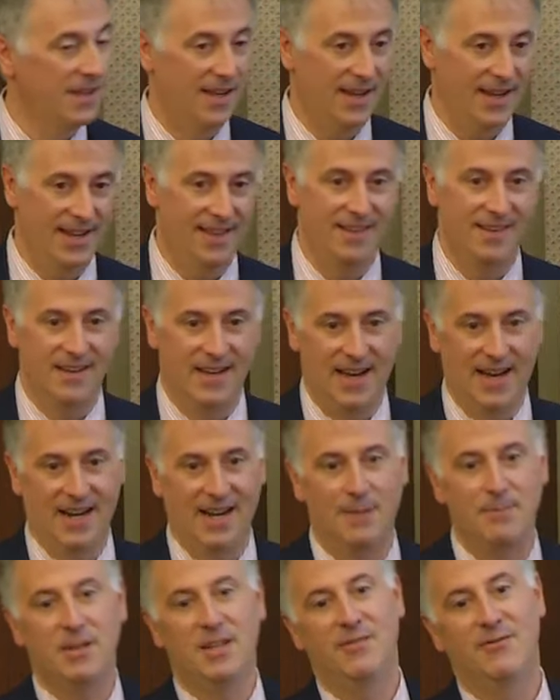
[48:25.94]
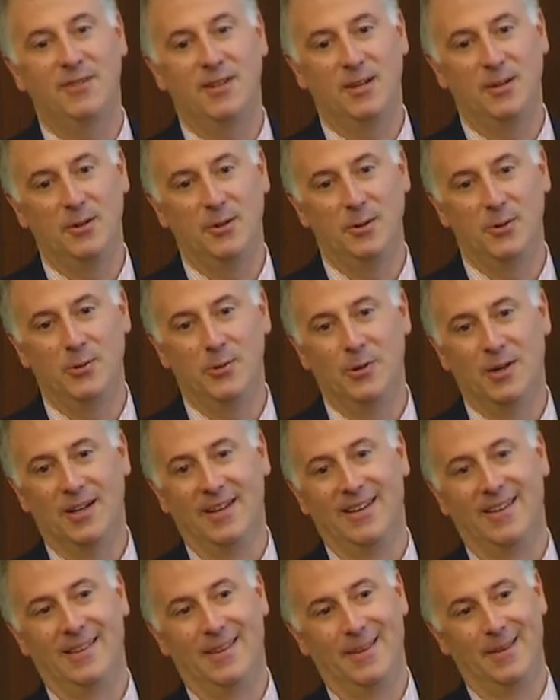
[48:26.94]
And, and I'm giving you,
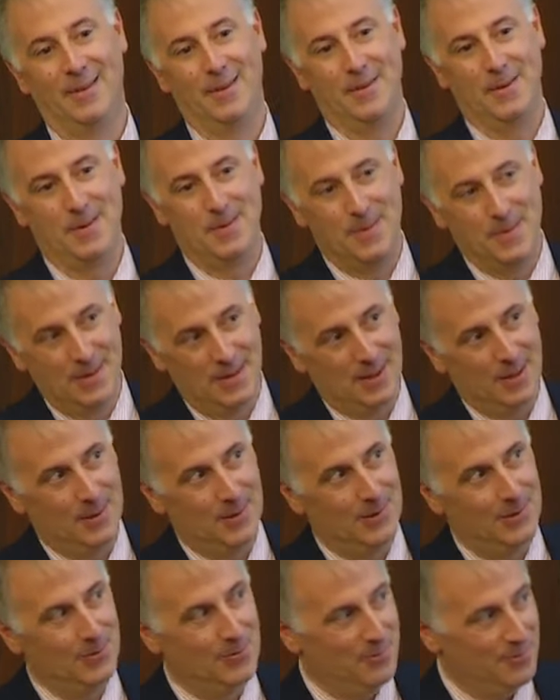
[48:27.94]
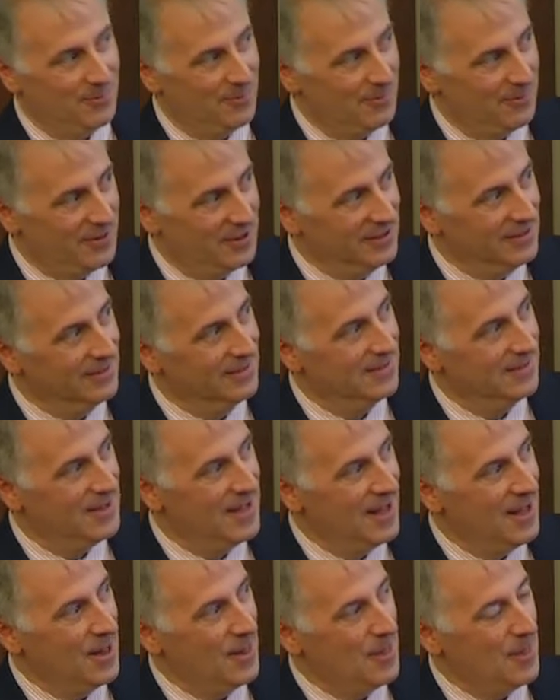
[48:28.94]
you know, the,
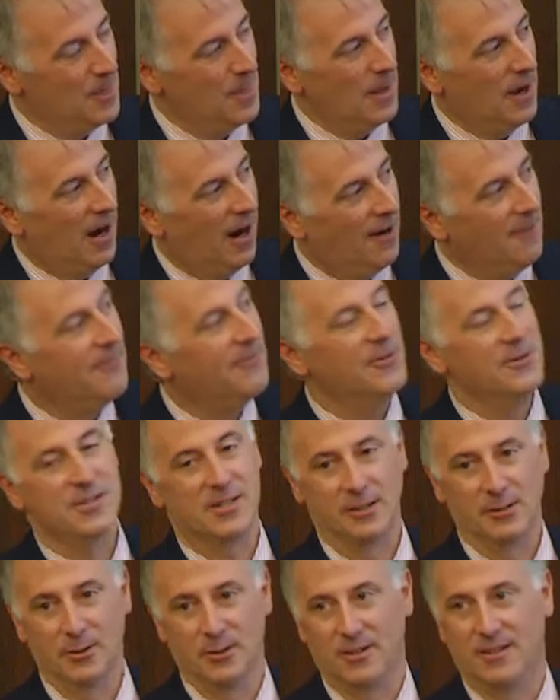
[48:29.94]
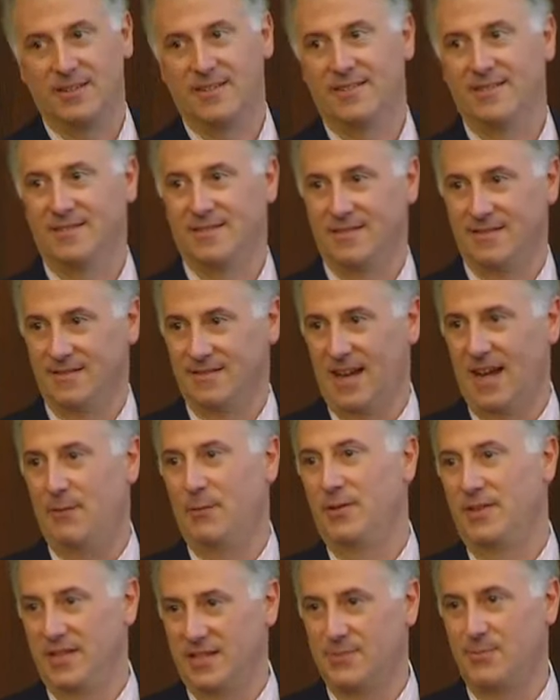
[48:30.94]
our first look at,
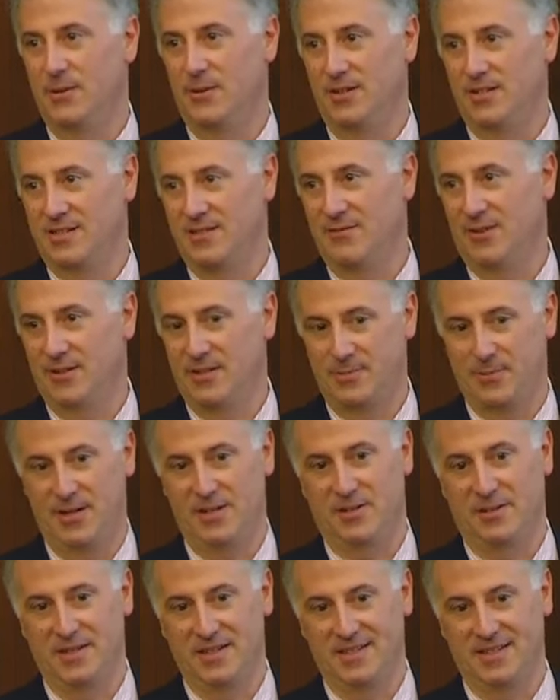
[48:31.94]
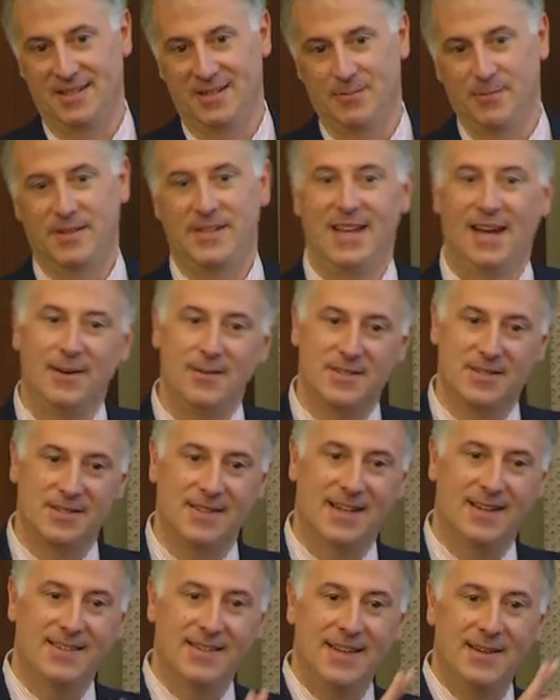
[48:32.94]
with the experience of our specialty center. But now, so
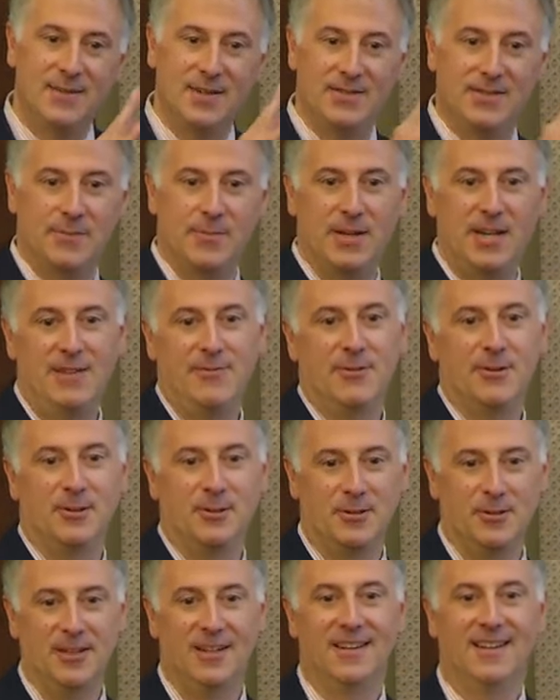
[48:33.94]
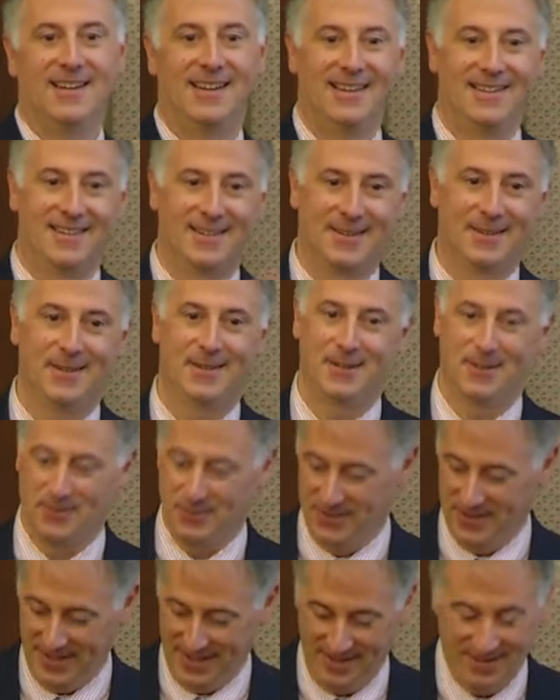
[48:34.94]
now, now we have the behavioral and the clinical
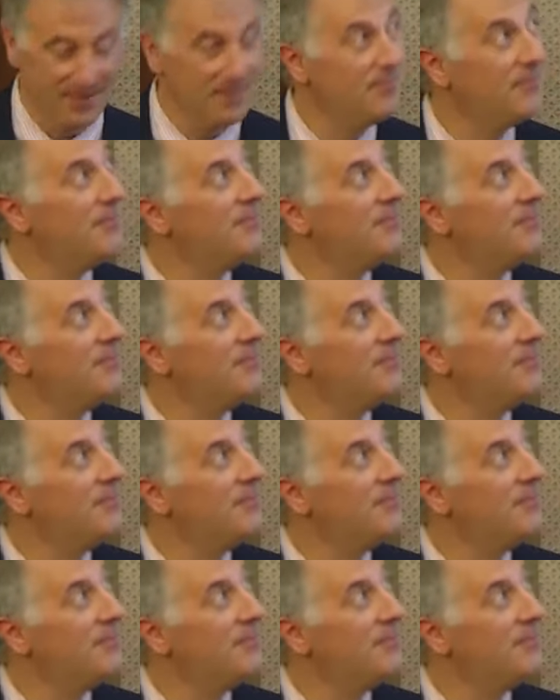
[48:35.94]
data.